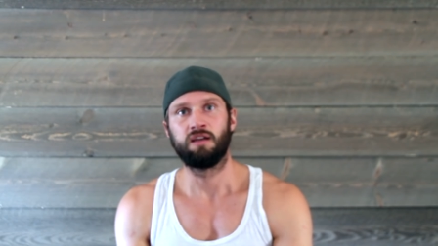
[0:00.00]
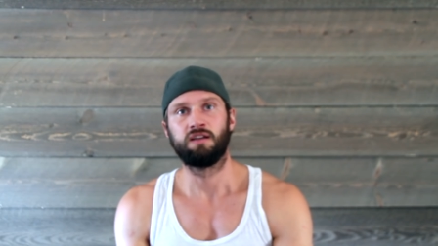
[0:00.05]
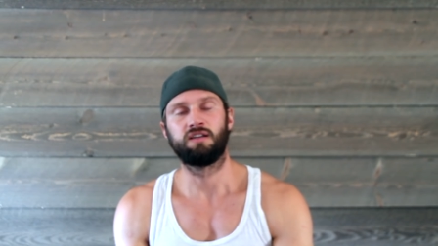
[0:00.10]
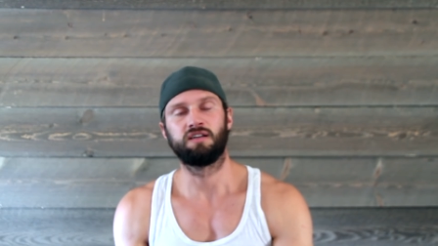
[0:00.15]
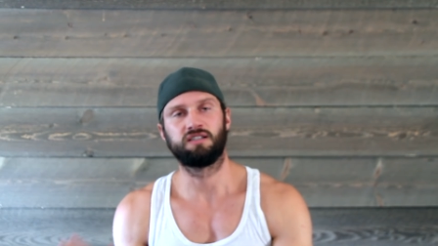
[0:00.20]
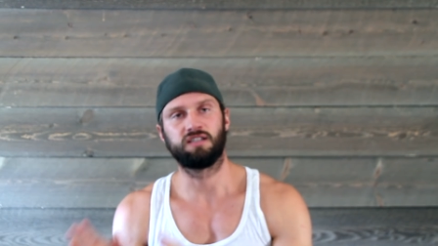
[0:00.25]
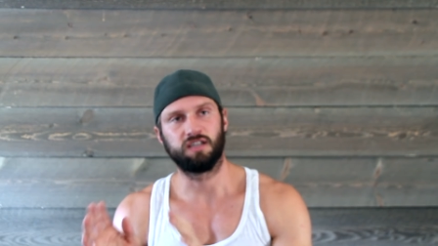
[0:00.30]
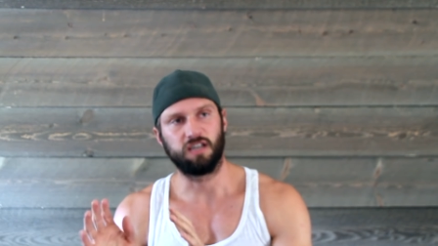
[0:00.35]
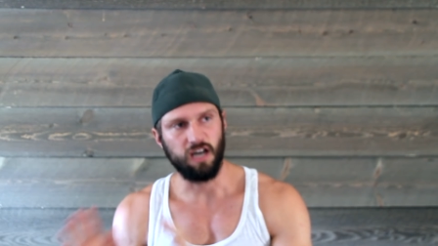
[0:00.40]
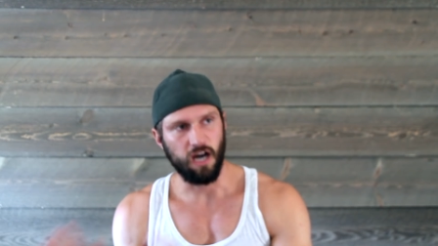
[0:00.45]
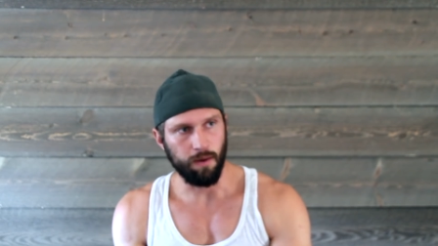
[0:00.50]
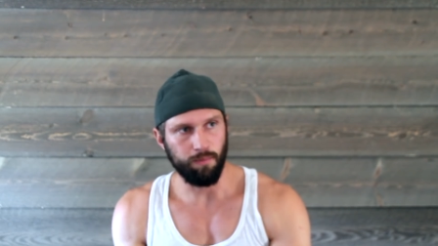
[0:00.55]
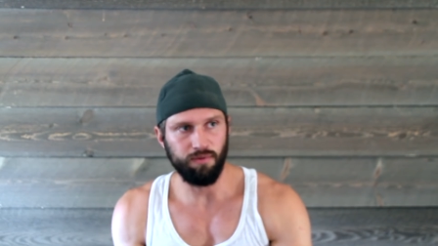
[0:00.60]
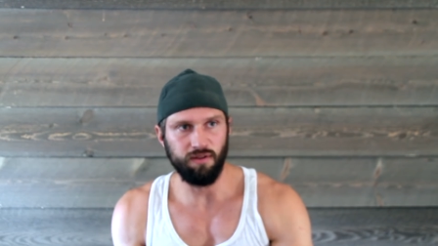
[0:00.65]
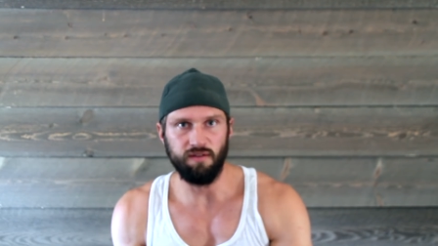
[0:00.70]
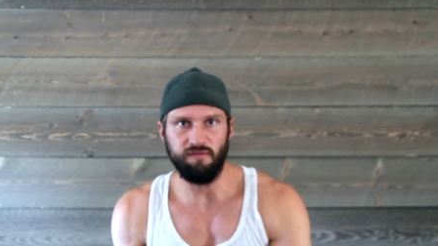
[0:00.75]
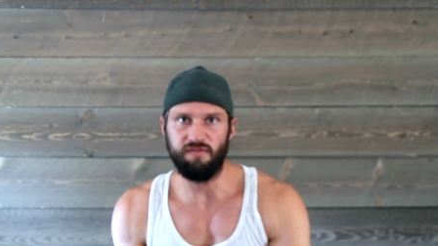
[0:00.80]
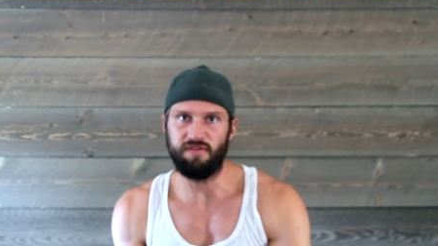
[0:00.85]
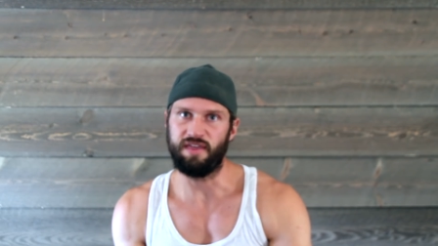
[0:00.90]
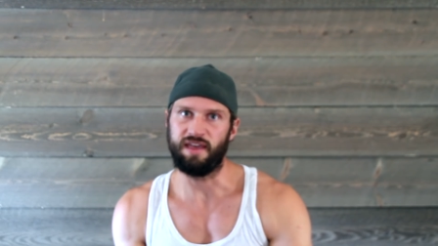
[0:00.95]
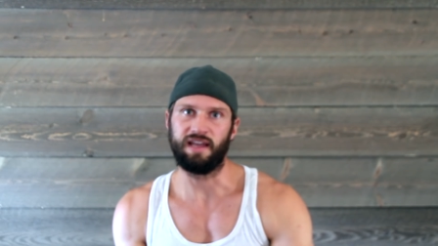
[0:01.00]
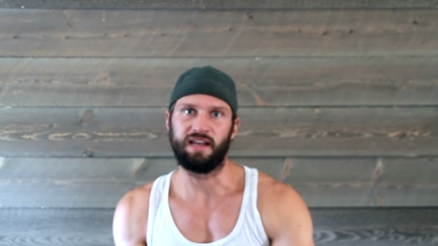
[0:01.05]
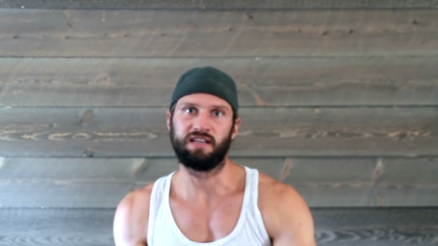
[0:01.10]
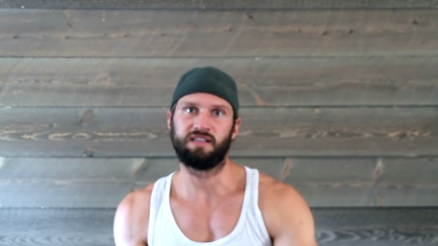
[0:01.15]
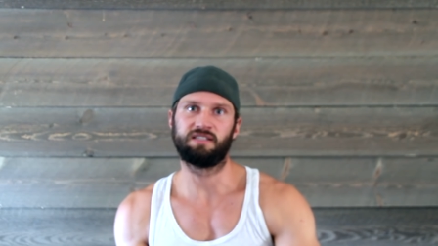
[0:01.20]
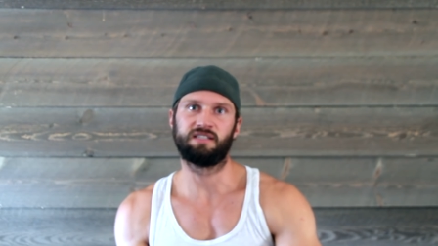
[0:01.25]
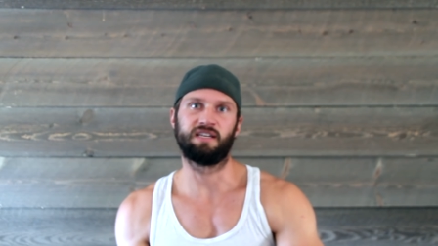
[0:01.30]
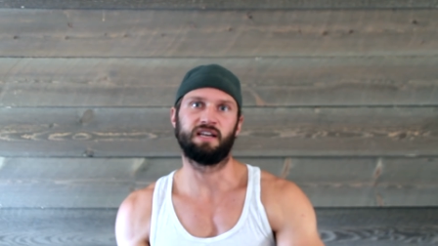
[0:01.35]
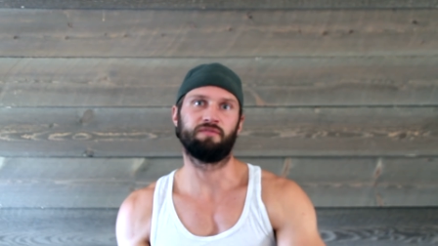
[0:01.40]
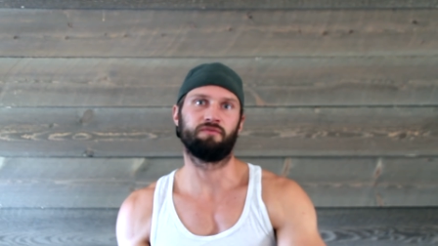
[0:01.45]
does a couple of
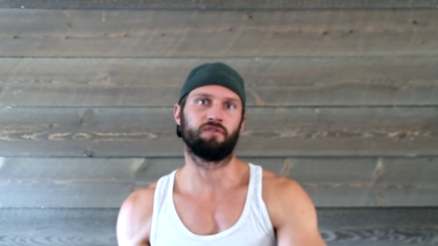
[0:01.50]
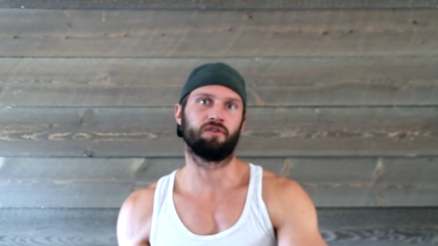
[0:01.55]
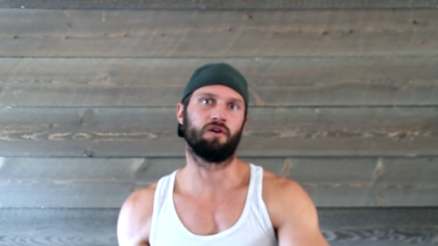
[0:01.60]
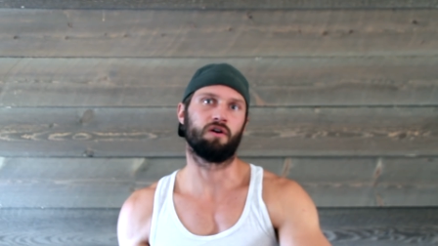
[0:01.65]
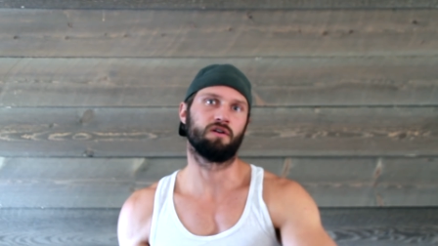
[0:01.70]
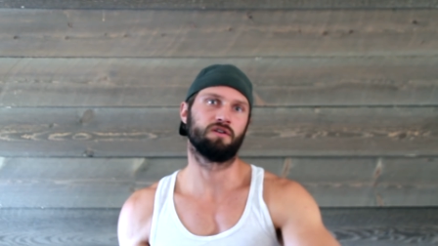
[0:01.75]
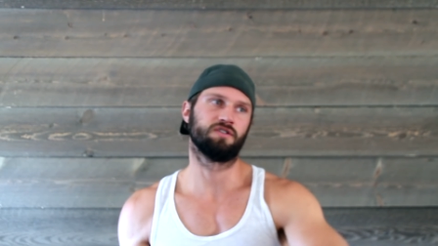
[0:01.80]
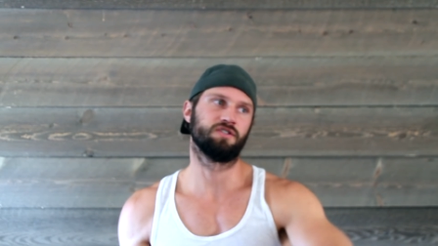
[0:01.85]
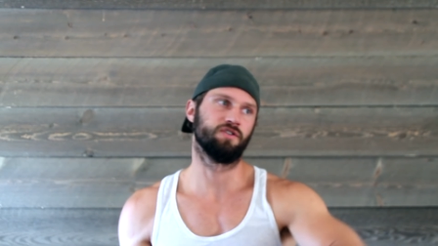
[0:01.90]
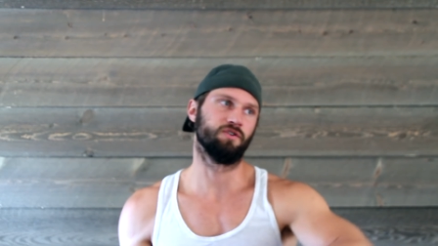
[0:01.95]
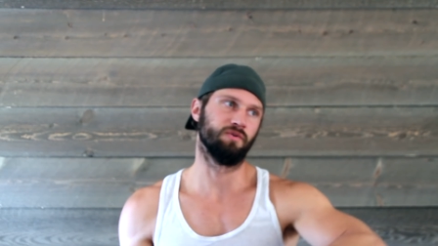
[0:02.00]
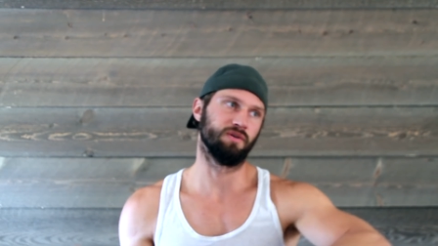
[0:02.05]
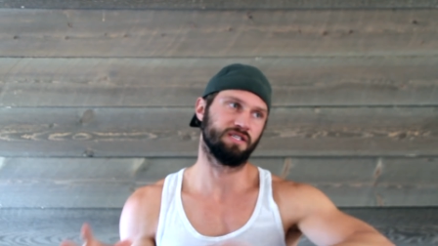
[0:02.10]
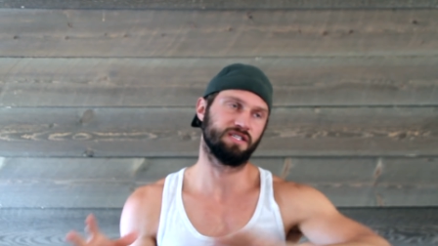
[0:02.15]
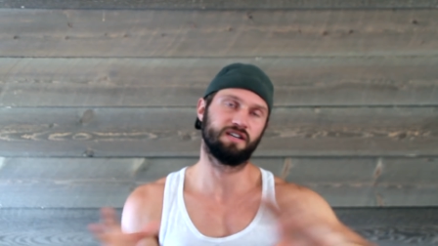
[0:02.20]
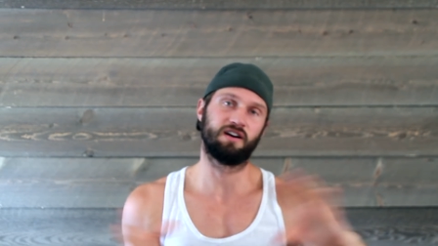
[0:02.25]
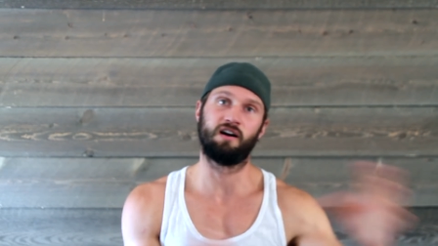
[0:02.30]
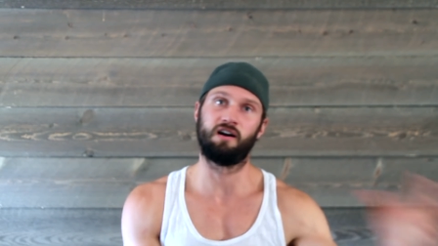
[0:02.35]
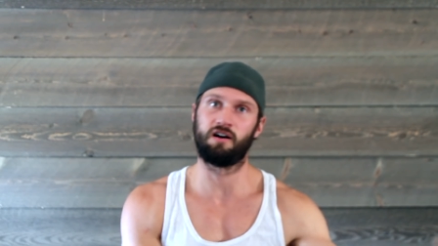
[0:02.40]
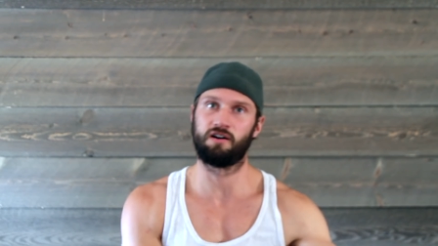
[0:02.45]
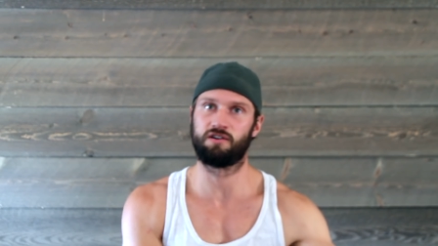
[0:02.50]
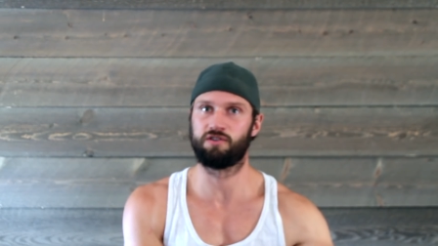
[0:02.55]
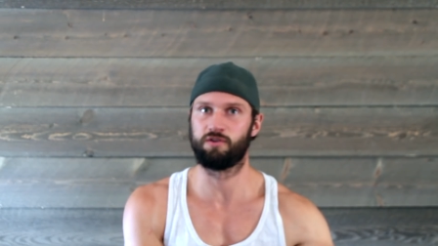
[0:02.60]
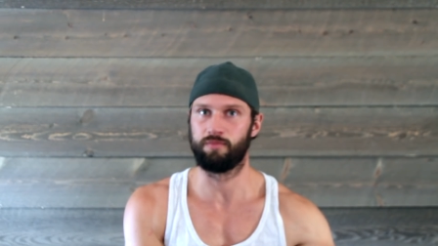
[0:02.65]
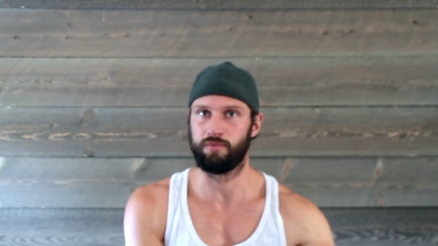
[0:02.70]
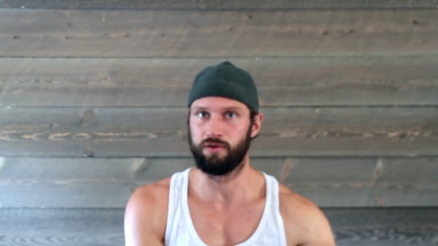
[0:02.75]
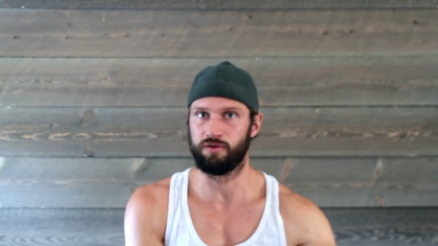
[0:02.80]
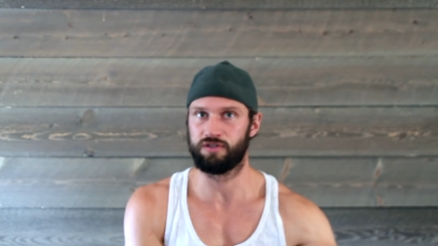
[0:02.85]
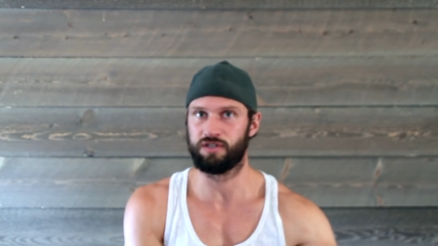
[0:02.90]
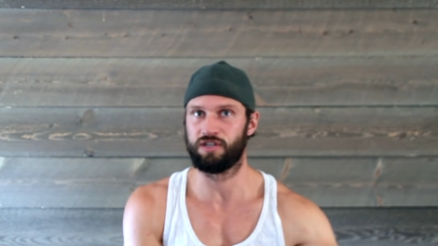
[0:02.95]
things in regards to its
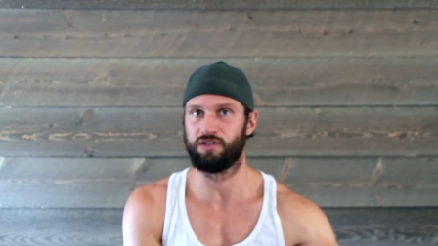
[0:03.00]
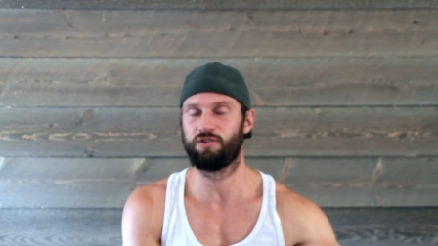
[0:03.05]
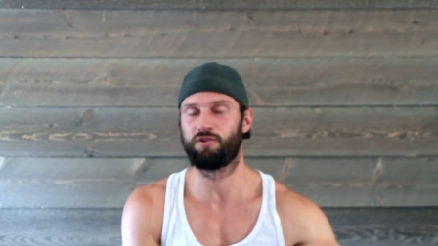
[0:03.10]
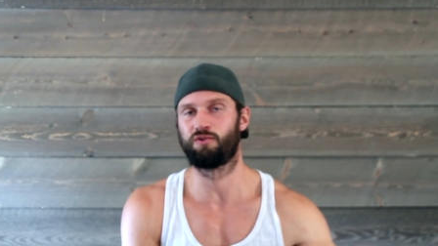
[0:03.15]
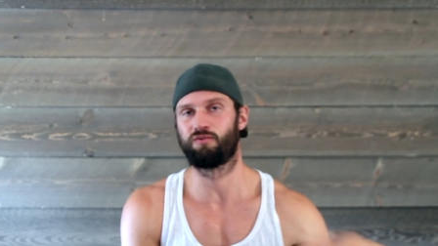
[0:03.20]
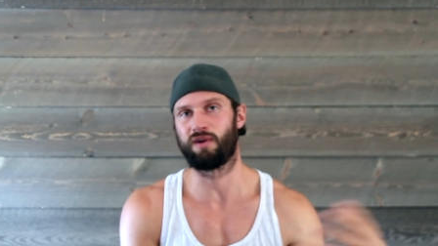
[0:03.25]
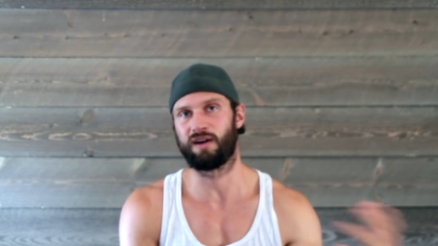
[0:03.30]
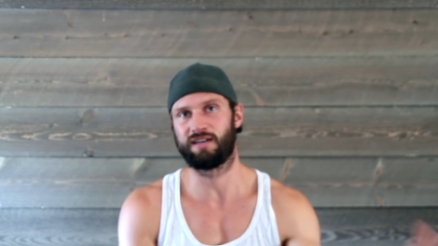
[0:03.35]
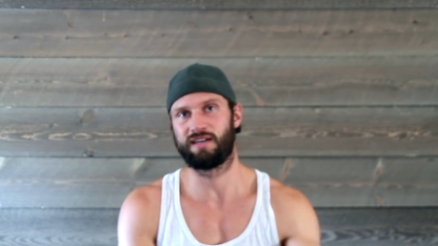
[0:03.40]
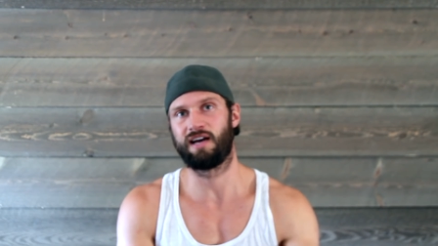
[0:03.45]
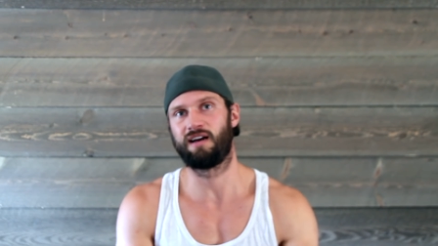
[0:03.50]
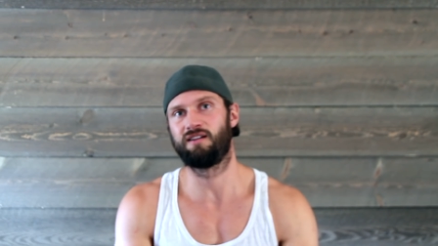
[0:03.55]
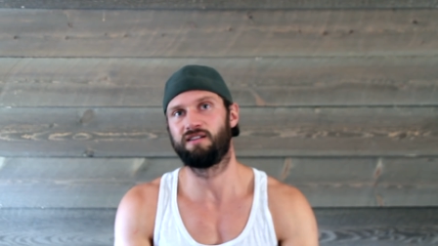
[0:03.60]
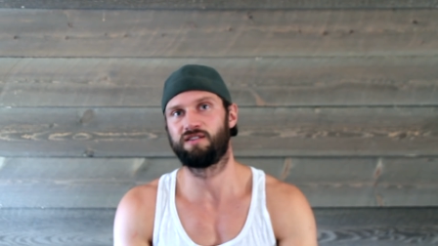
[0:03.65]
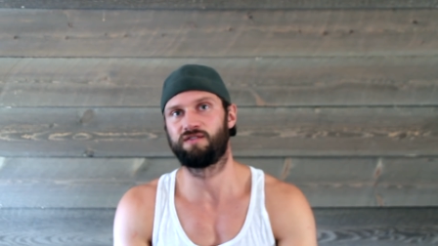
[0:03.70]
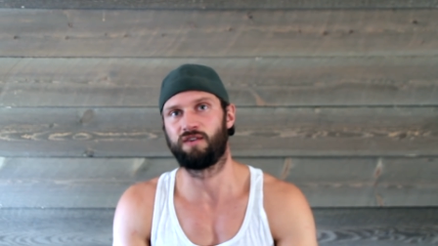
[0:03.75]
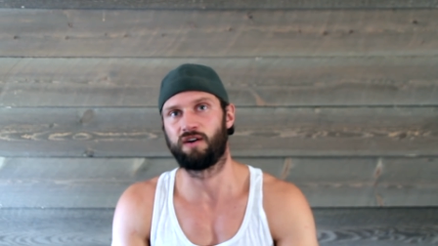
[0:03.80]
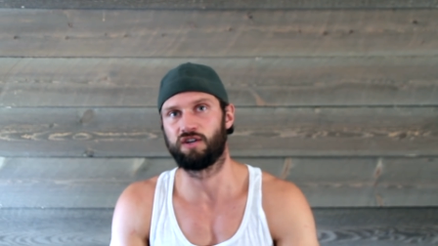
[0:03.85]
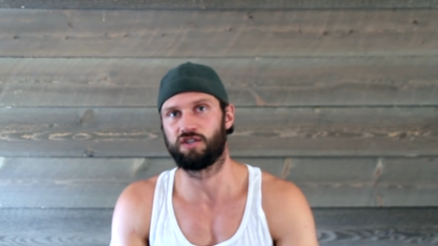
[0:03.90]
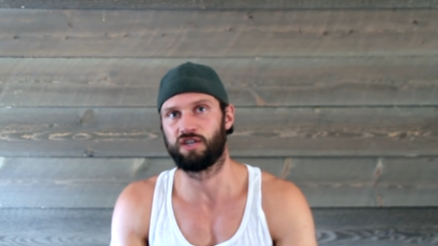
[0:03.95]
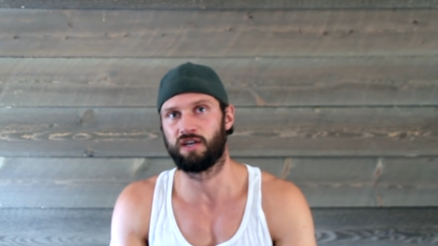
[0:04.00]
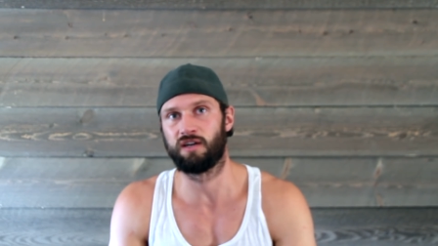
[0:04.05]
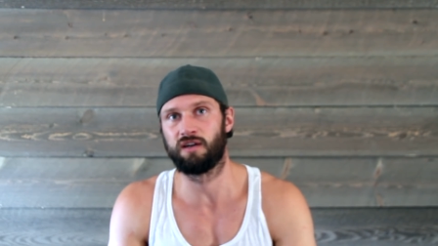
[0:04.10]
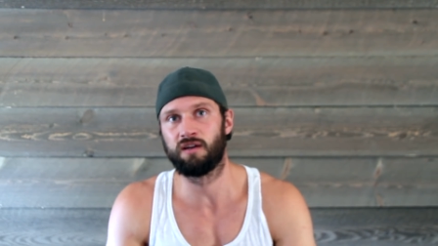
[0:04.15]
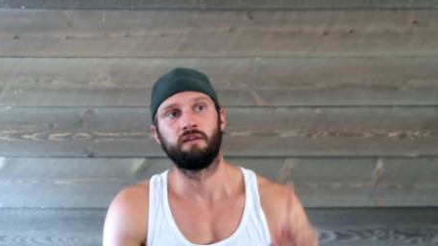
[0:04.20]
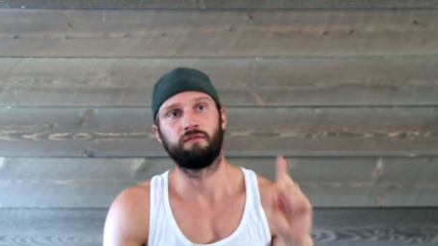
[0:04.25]
contribution to erectile dysfunction.